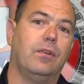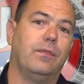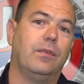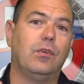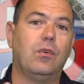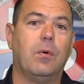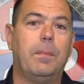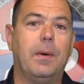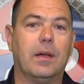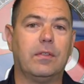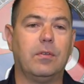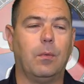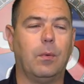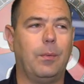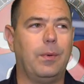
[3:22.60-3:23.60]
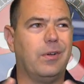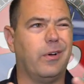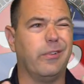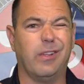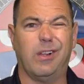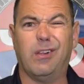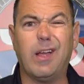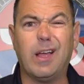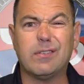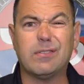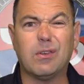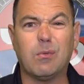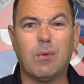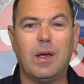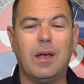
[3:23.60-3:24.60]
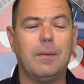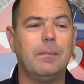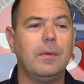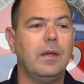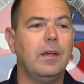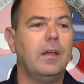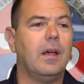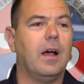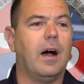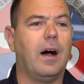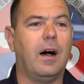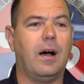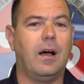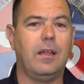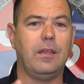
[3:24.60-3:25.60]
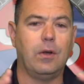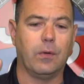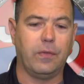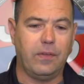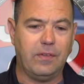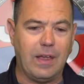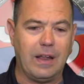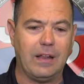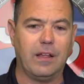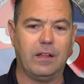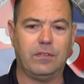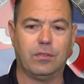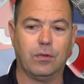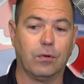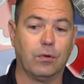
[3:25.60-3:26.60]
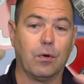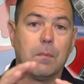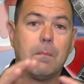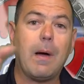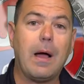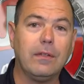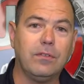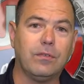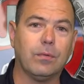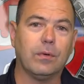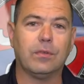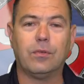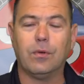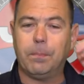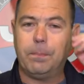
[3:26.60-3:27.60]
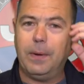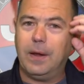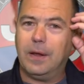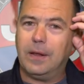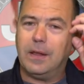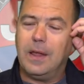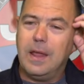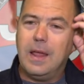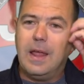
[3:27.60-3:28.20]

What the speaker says: You know, if you go back to what we call the classic Ram, you know, these headlights, they're monstrous, they're big.